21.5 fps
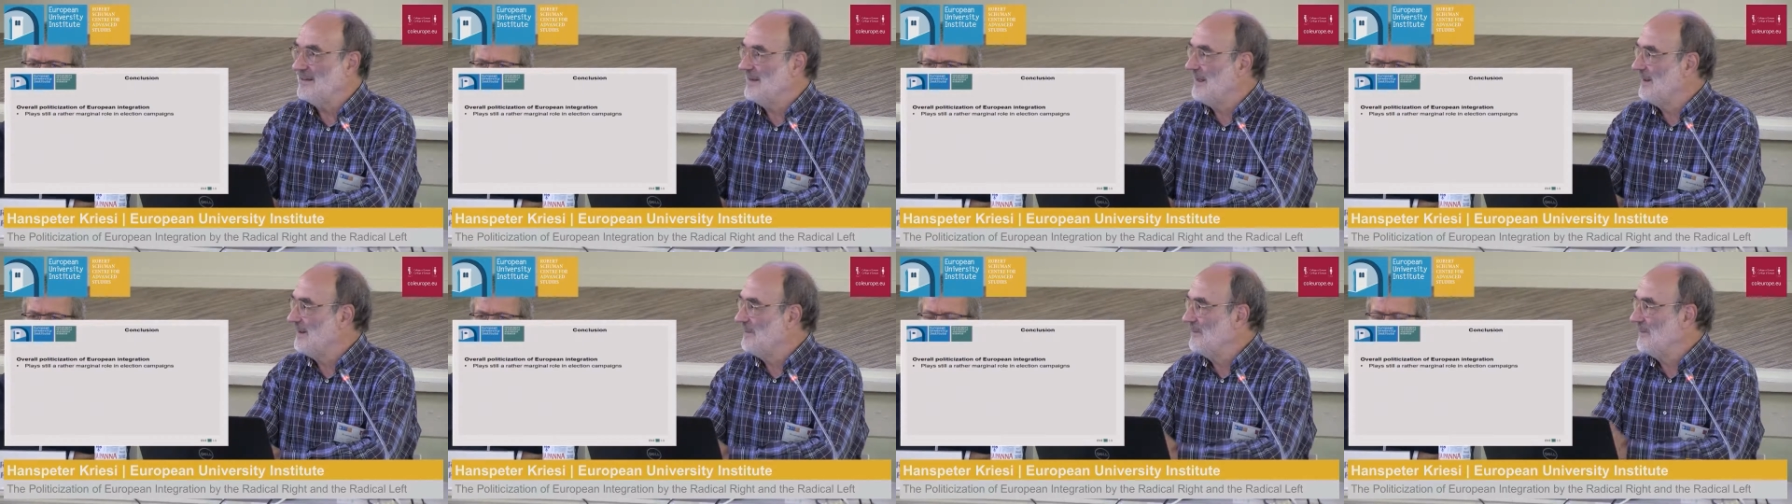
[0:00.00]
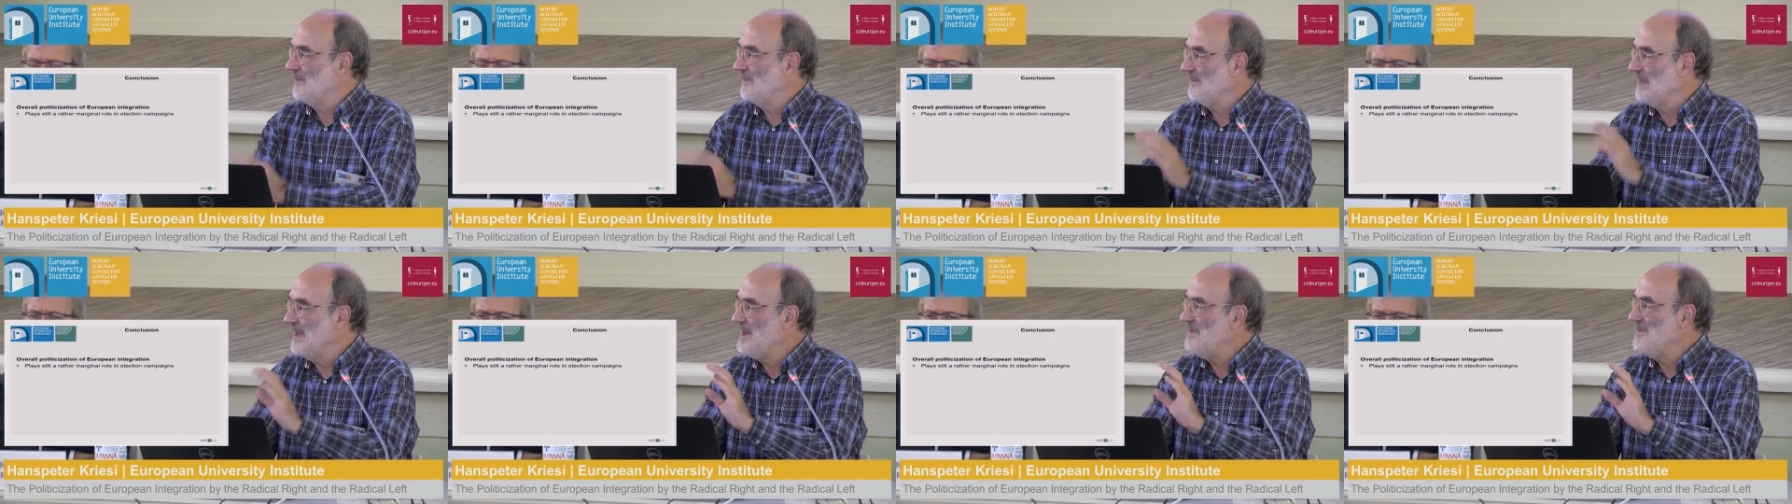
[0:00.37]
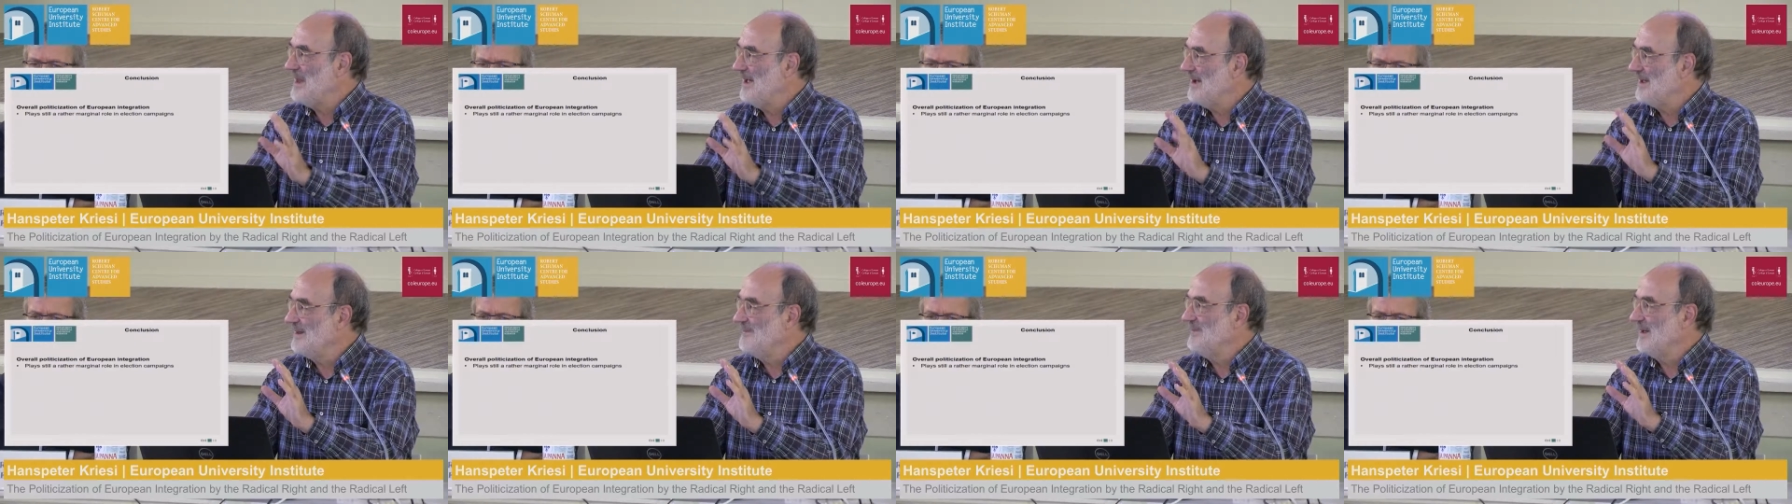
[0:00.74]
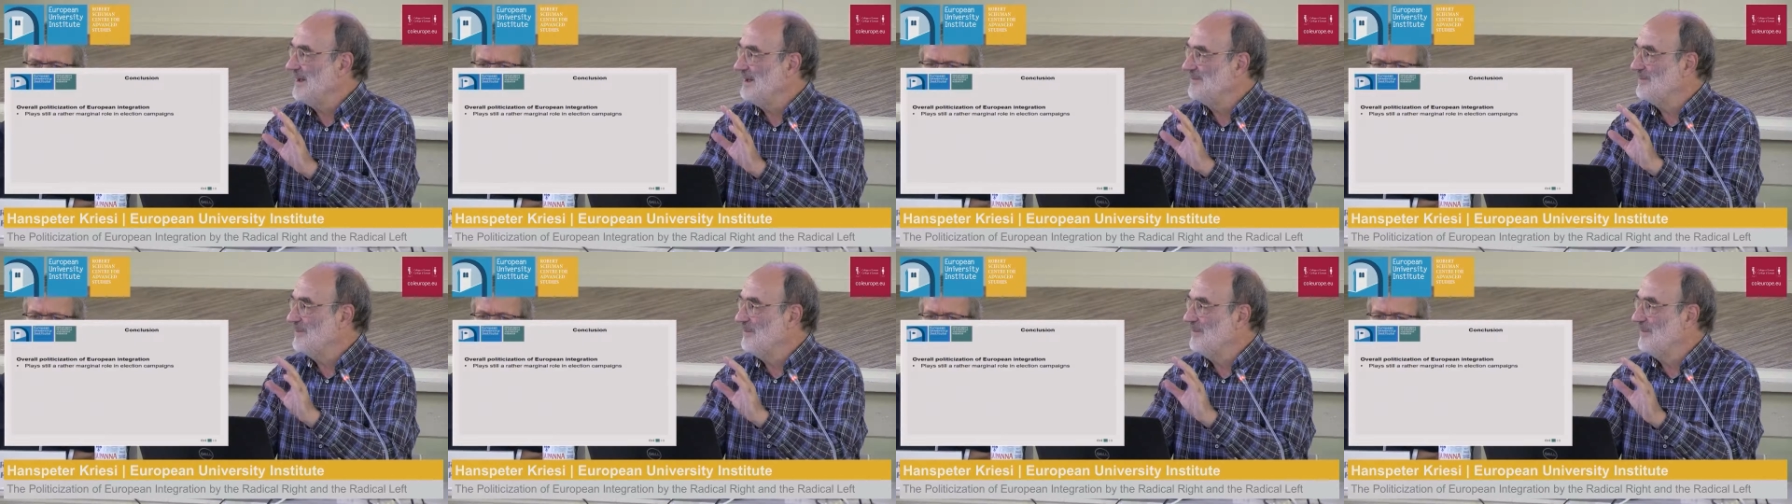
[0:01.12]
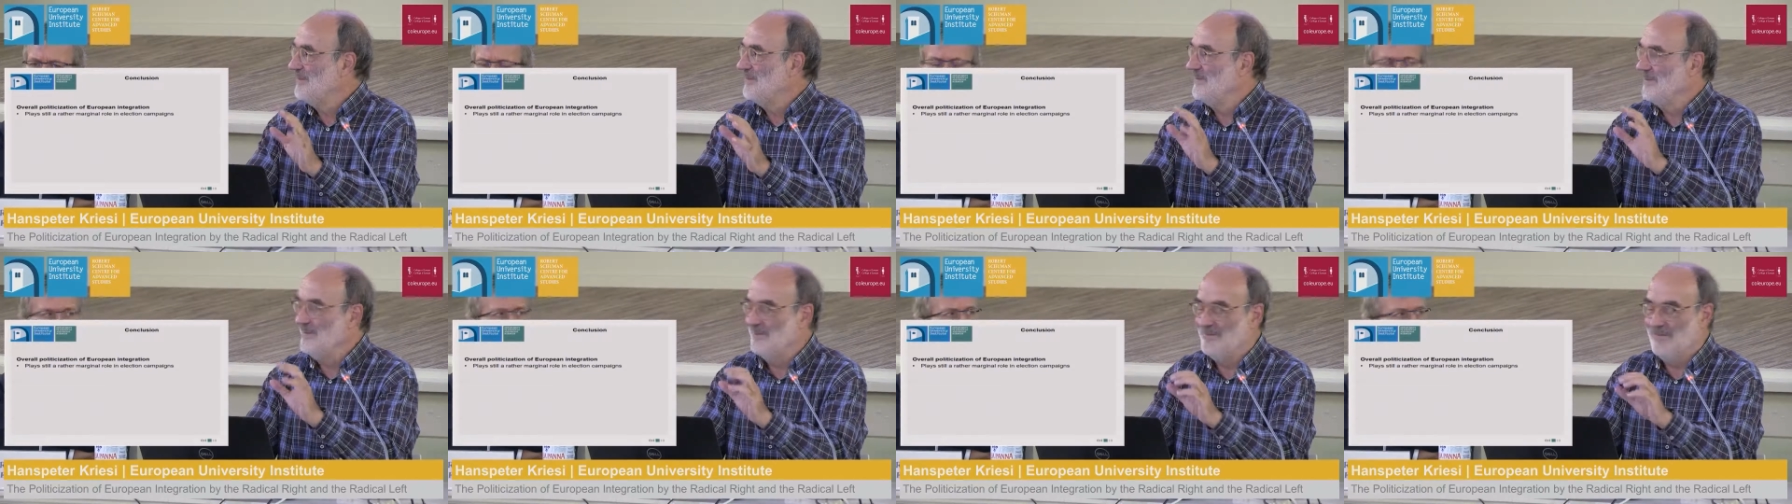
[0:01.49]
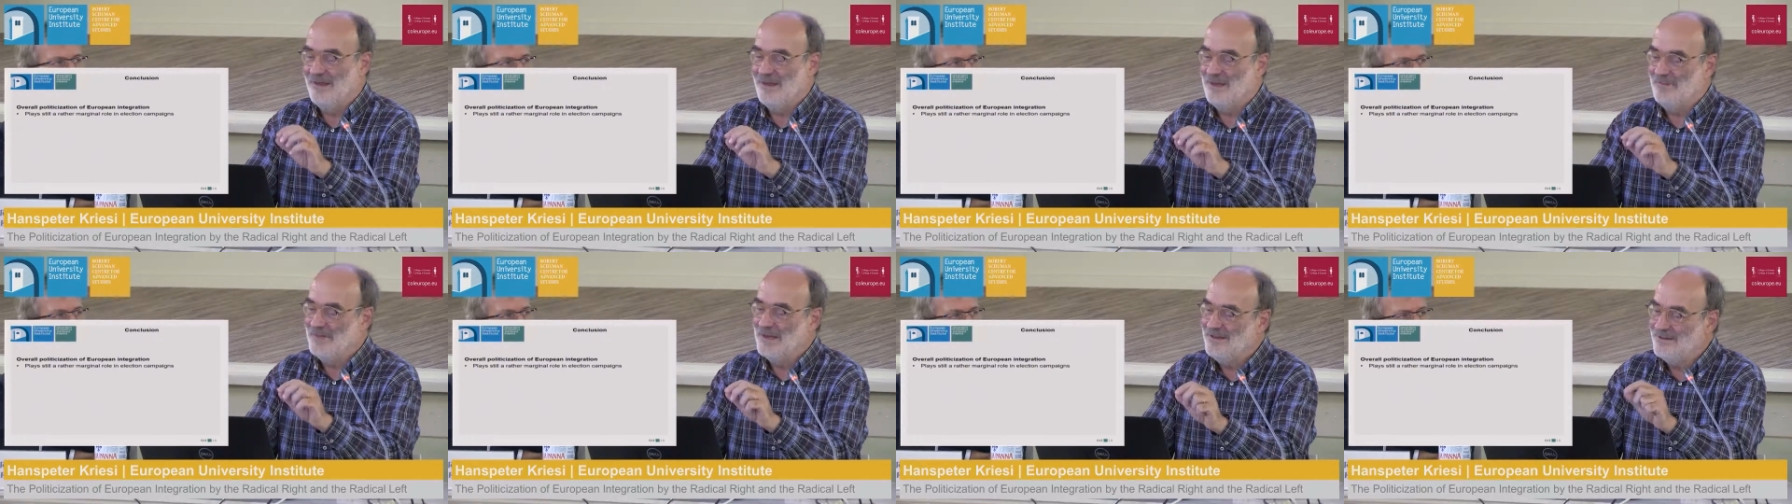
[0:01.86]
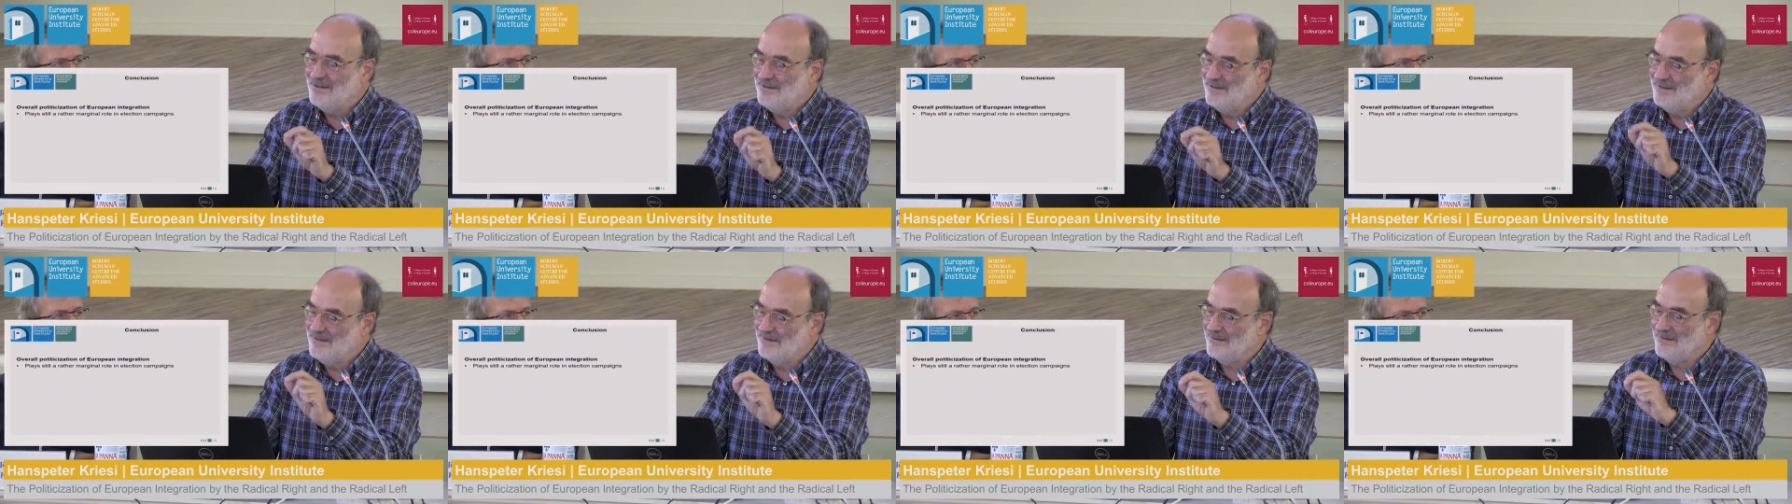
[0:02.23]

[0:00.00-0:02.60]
Uh, maybe I'm a bit